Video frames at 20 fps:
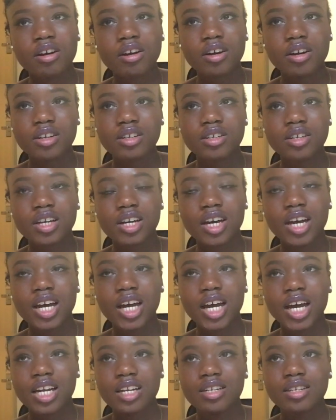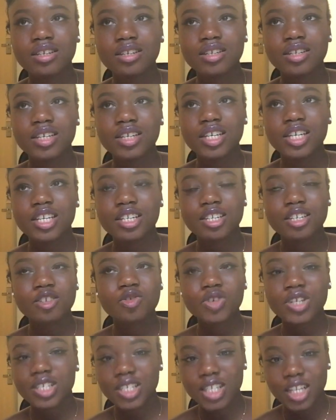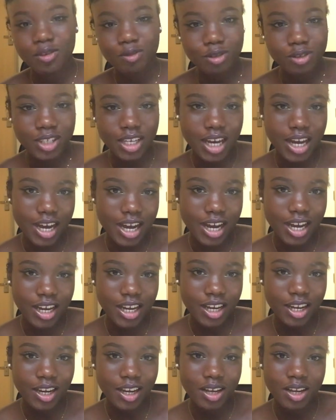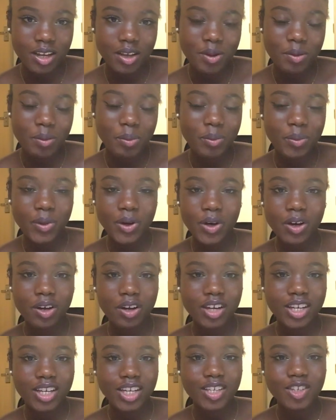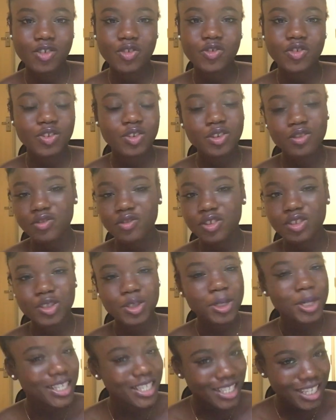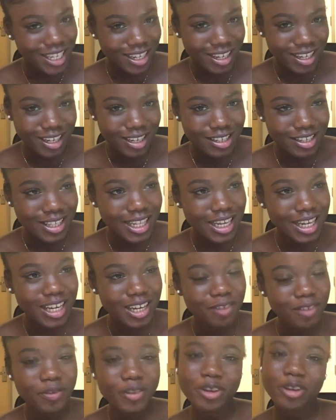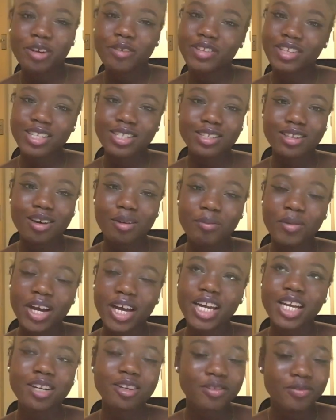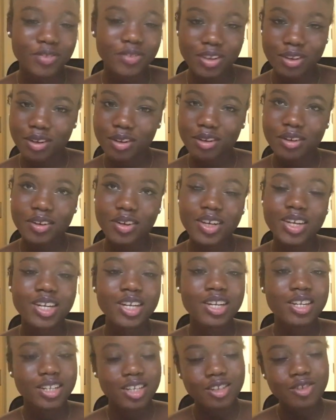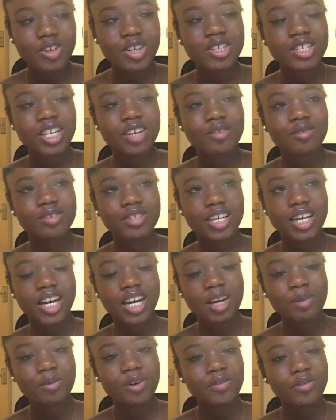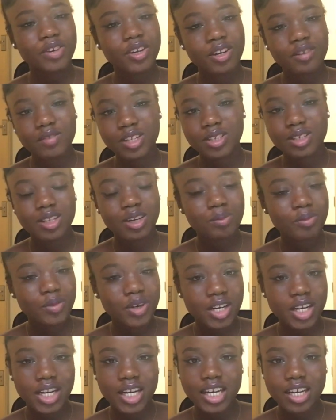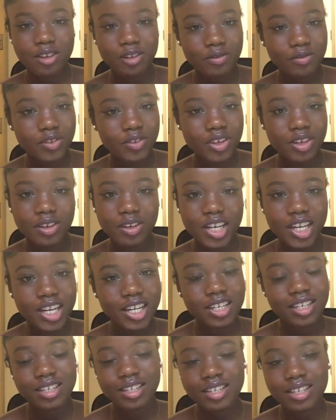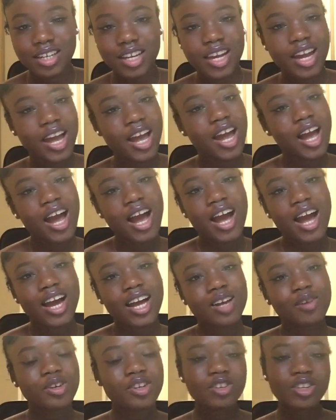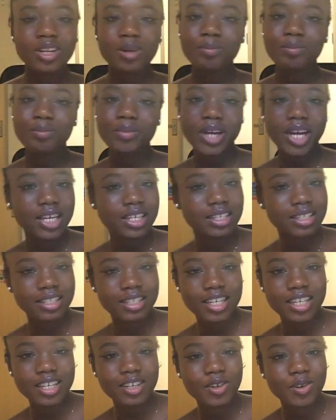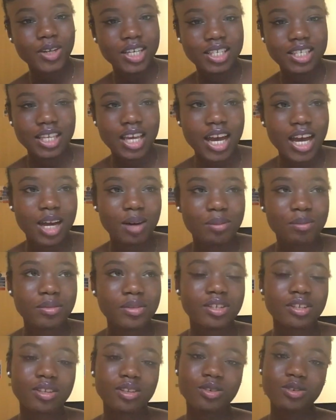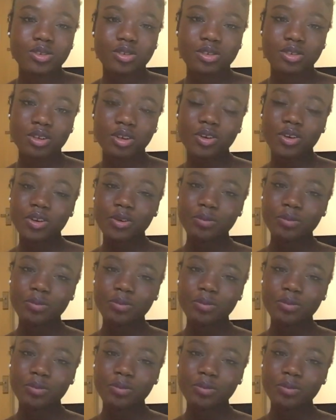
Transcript: hard, and the stress levels are high, but you've just got this. Like, think of the summer ahead of you. The stress levels are high, but think of the summer ahead of you, and I wish you the best in your exams. So